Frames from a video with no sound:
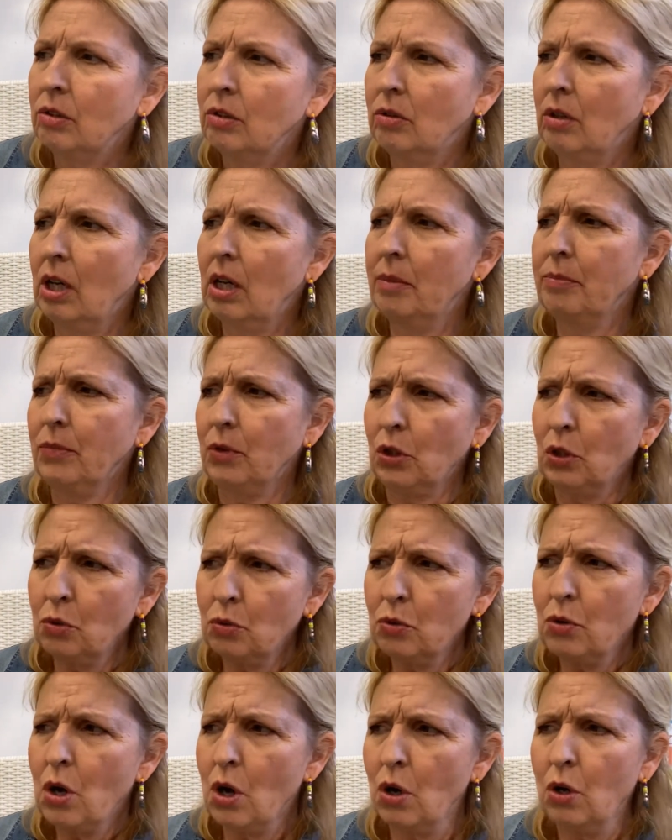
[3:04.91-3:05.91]
Uh, you
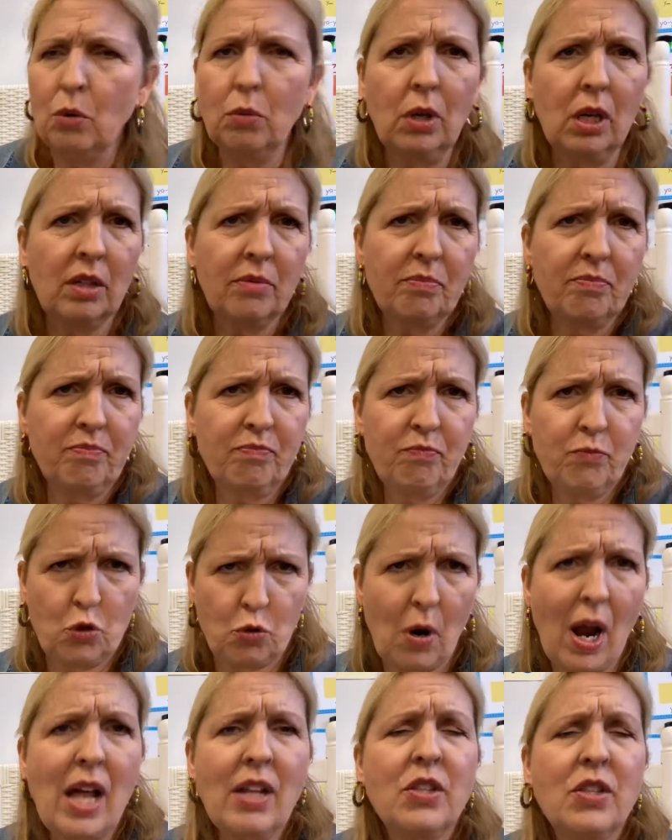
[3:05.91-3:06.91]
know, uh,
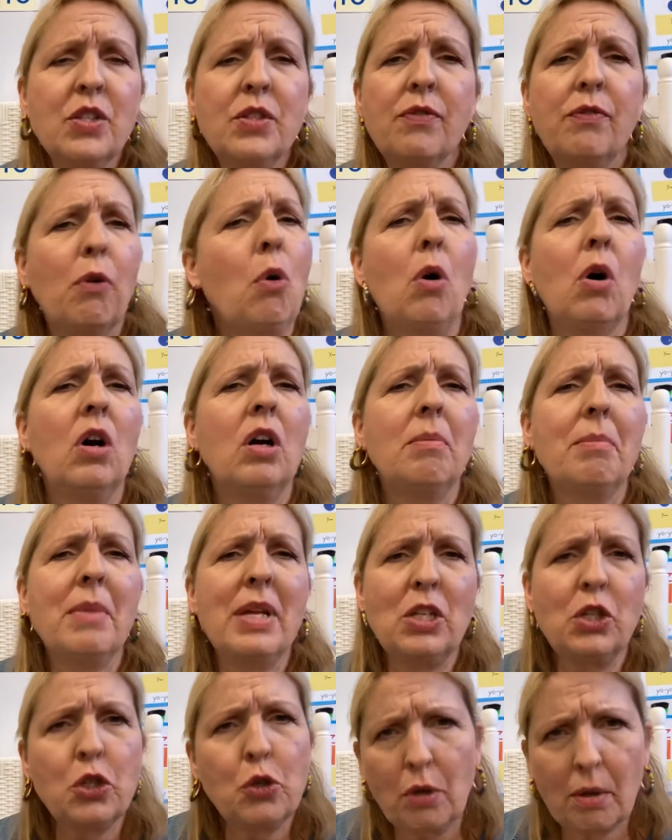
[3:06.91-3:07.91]
transform
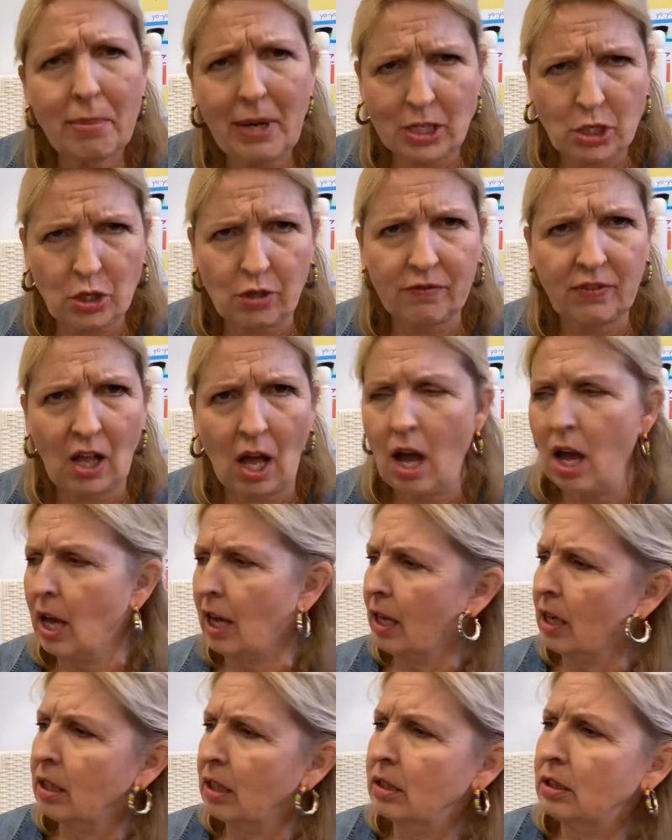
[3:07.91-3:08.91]
into a butterfly.
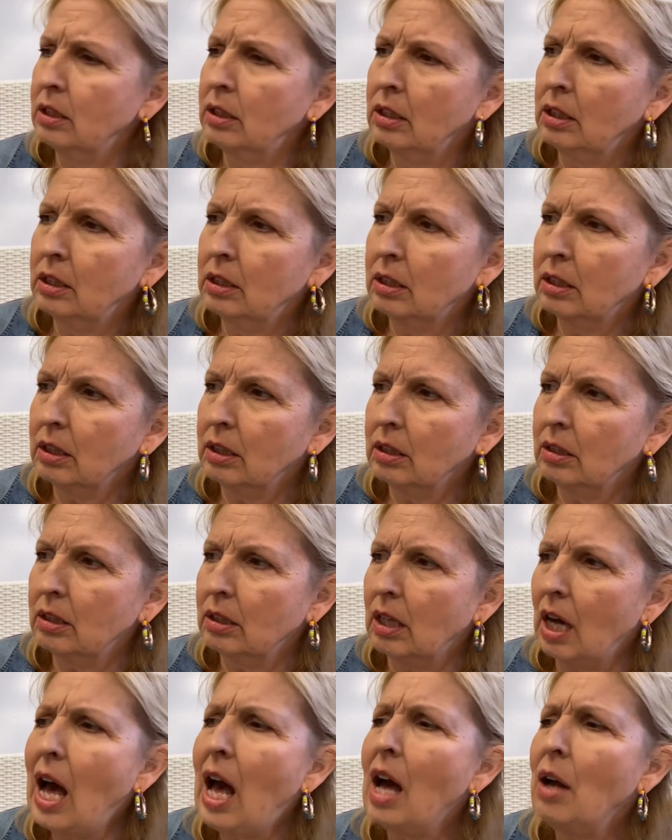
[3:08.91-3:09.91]

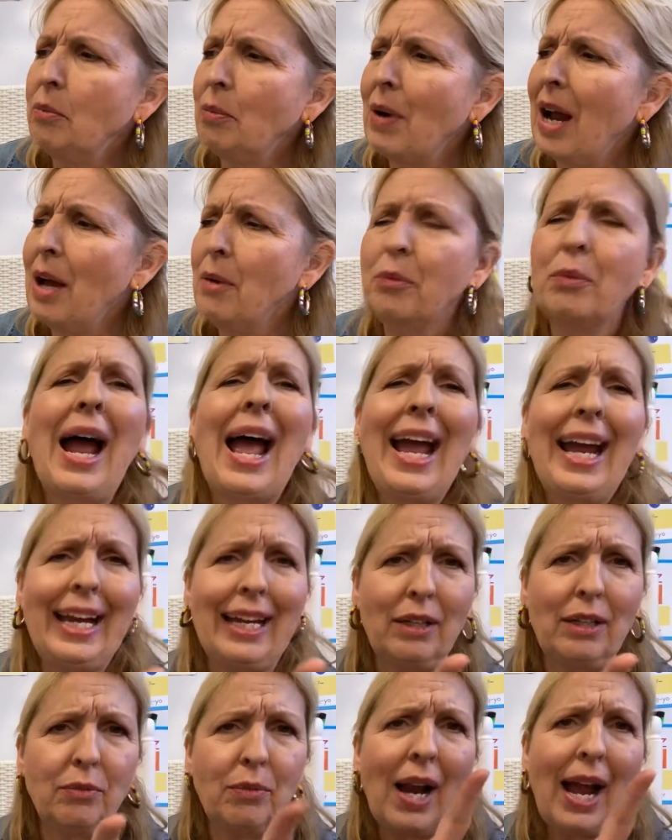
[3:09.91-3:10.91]
Uh,
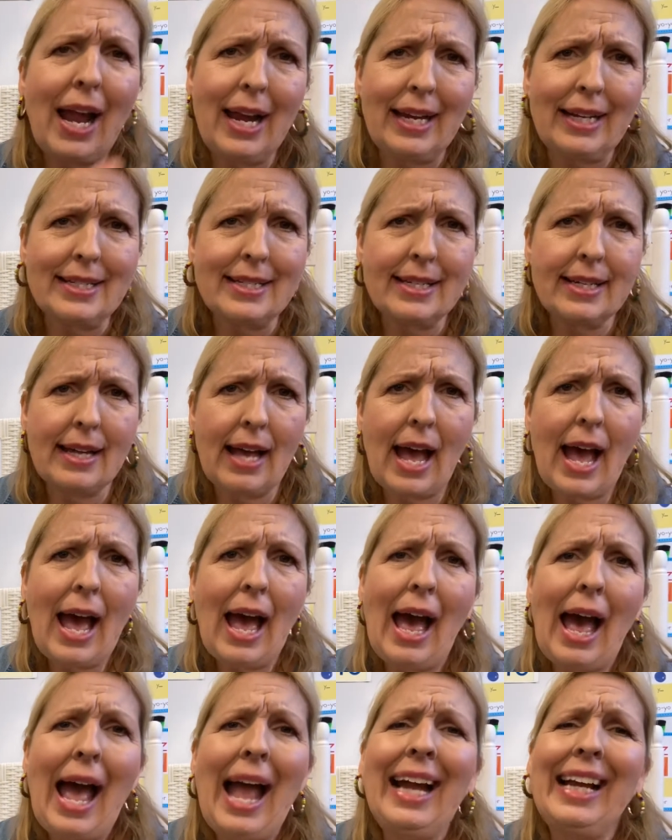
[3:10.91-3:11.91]
right, right. Uh,
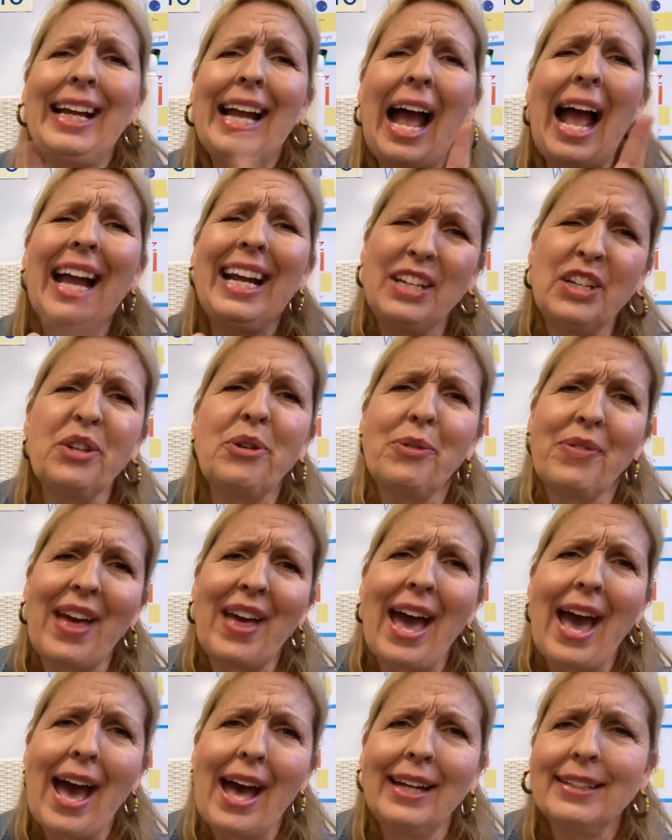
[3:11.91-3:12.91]
I, I knew
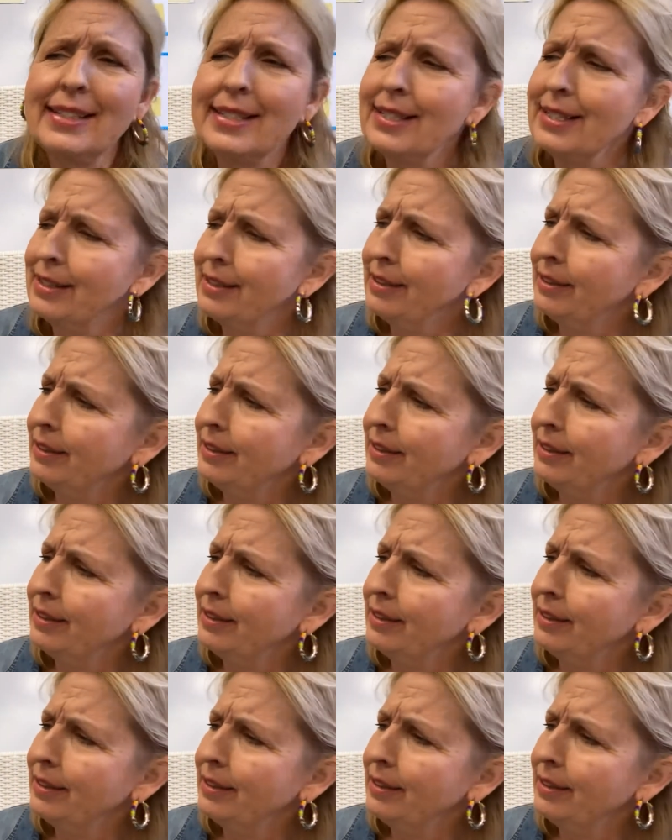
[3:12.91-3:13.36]
that.